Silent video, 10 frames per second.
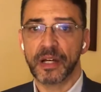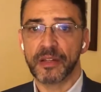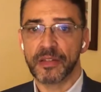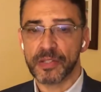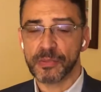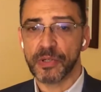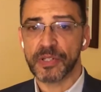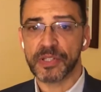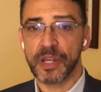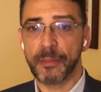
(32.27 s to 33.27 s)
This
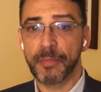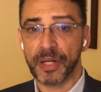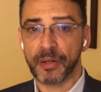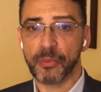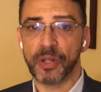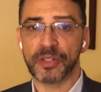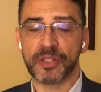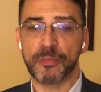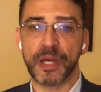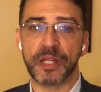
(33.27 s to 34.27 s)
was a better quality
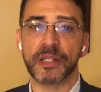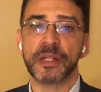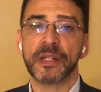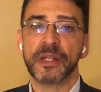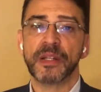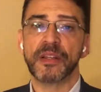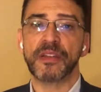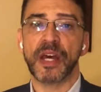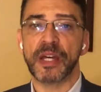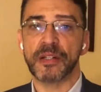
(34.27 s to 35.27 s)
debate
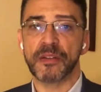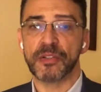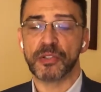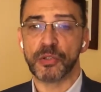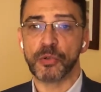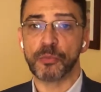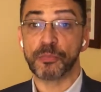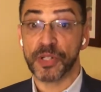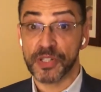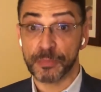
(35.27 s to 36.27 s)
than the two
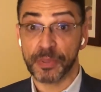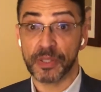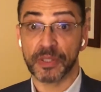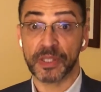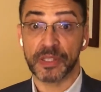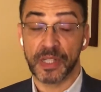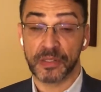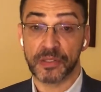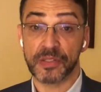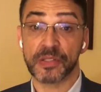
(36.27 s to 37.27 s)
principal
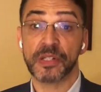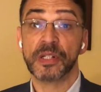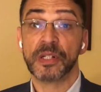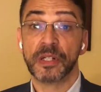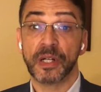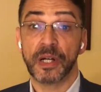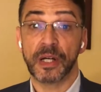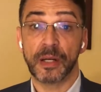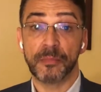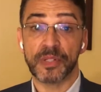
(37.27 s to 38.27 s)
contenders,
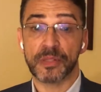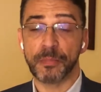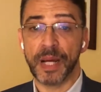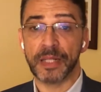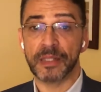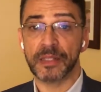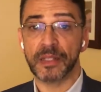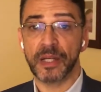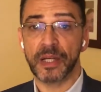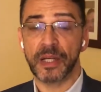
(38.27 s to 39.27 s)
Mr.
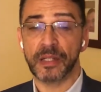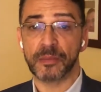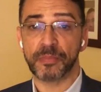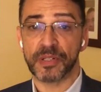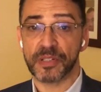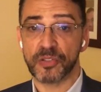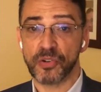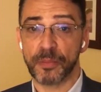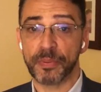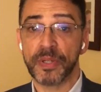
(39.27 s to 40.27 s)
Biden and President
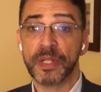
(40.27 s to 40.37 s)
Trump.